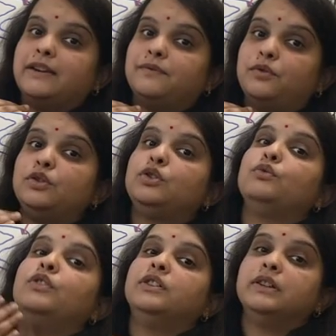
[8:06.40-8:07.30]
that food
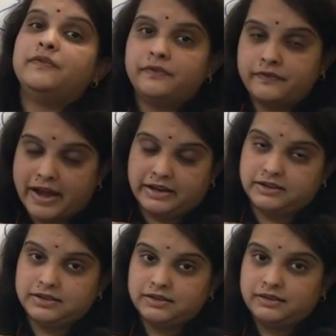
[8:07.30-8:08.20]
toward the
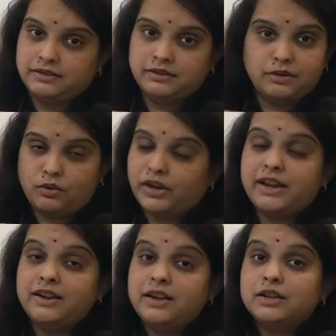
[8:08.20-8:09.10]
pharynx.
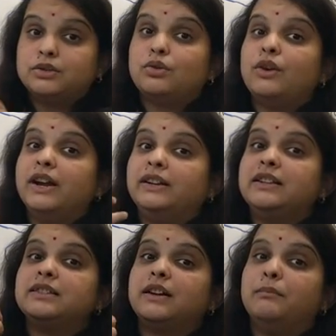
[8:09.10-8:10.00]
Okay, so it
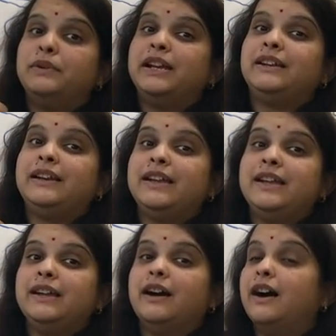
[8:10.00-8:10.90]
is
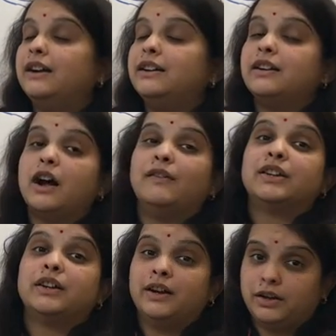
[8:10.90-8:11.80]
completely under
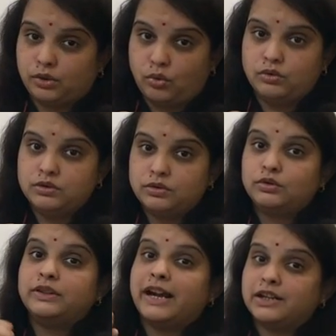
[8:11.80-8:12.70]
our control.
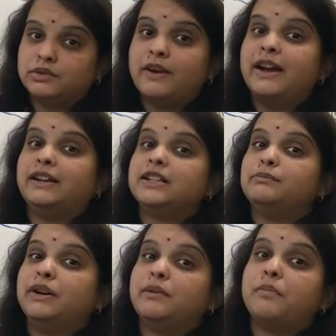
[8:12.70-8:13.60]
So that's why it
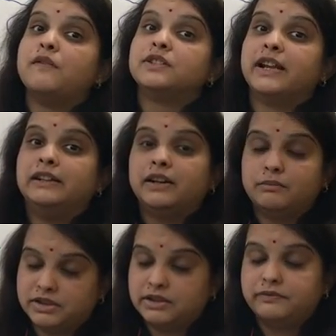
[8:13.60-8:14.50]
is made up of skeletal
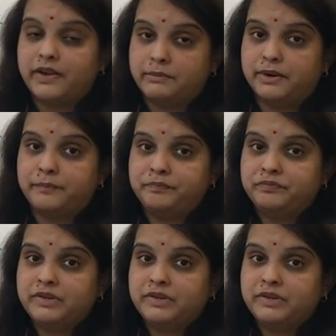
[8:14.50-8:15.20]
muscle fiber,